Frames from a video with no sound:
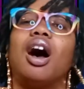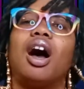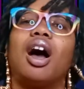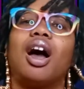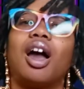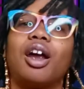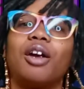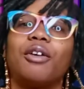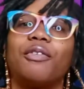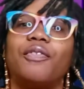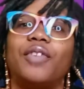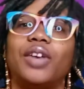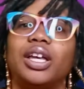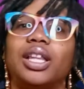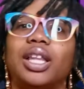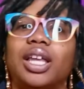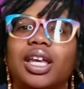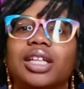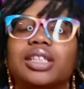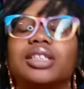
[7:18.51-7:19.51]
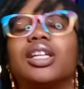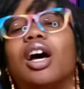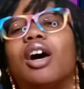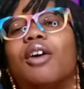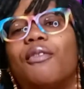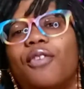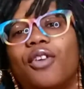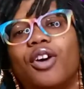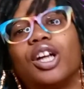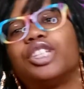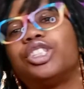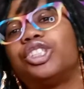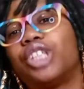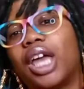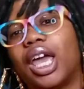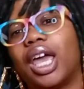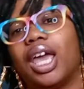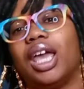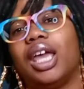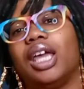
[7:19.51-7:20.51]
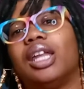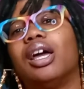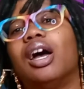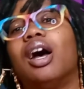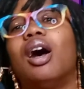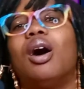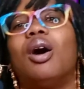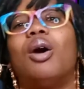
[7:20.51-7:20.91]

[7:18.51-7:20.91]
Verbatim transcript: her feelings for Shane,